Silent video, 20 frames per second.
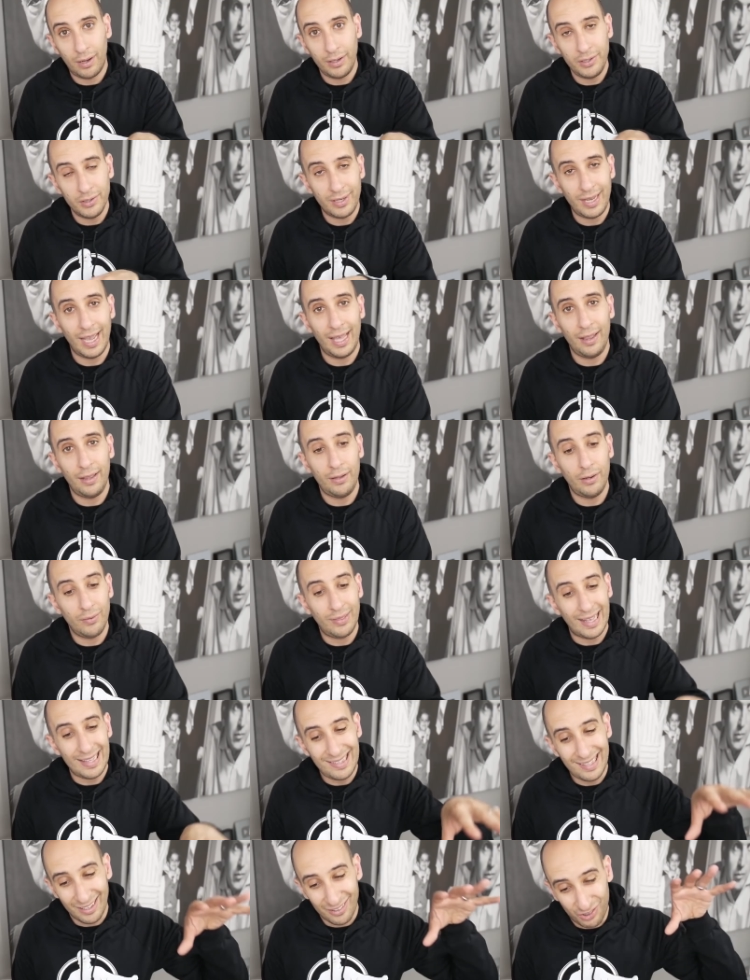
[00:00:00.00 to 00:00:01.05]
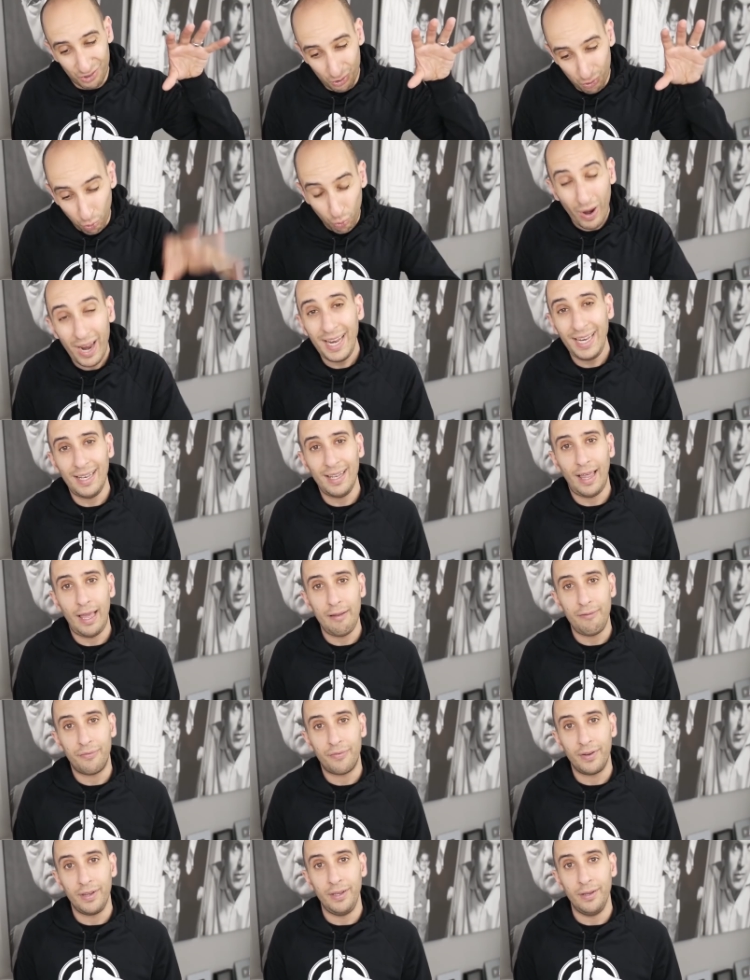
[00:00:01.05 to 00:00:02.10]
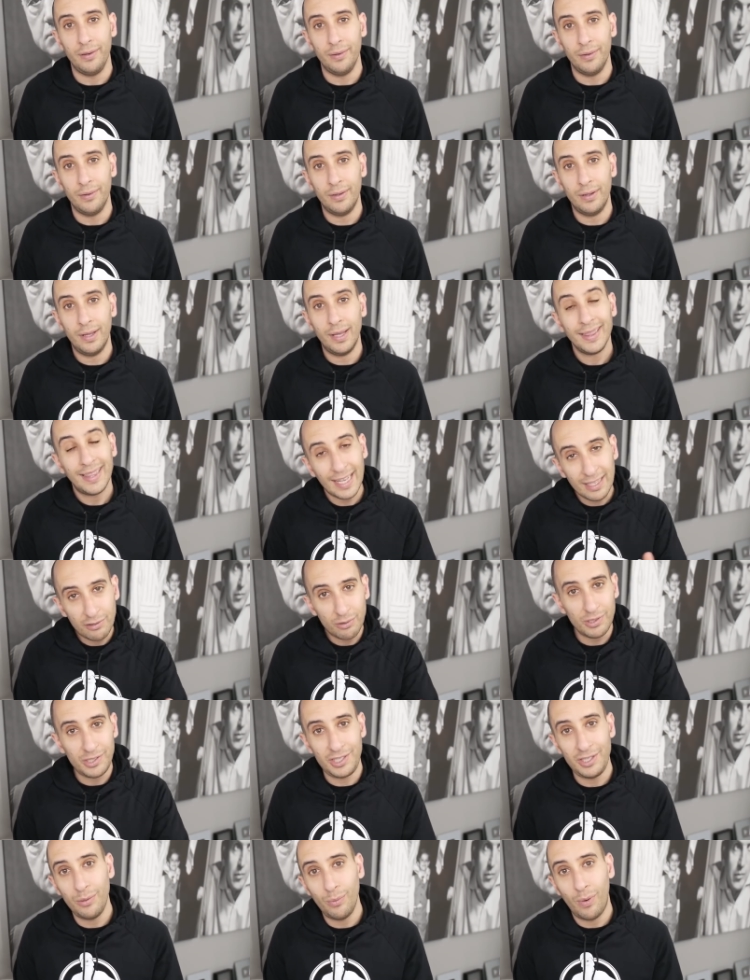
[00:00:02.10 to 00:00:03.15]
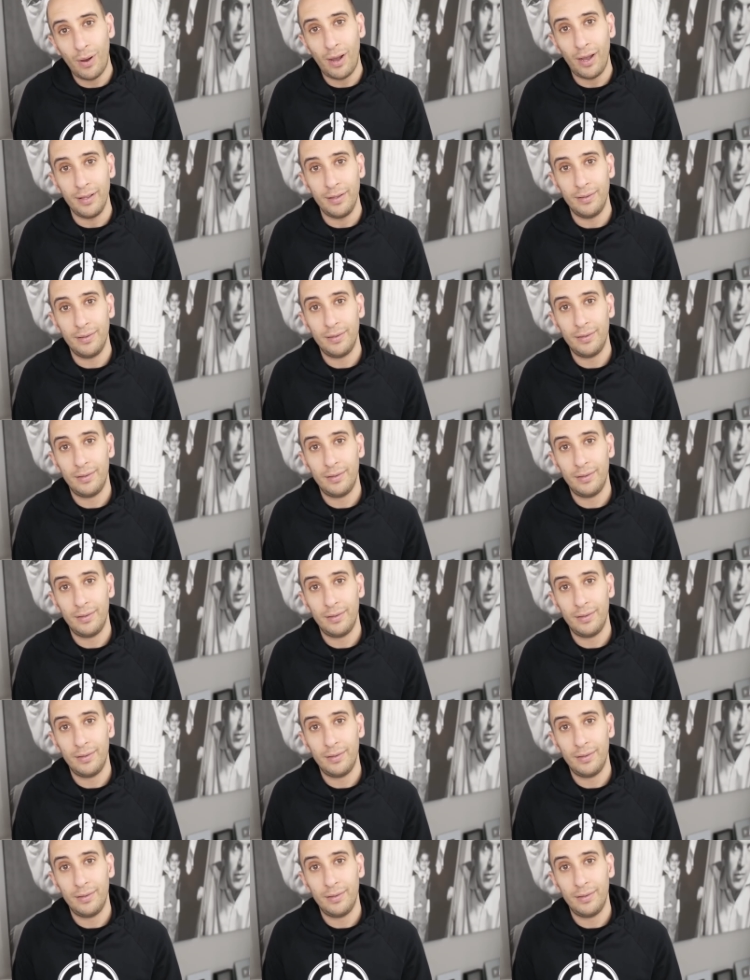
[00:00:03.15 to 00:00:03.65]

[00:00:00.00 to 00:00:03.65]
on your calendar, that's a great life for you. That's what you want.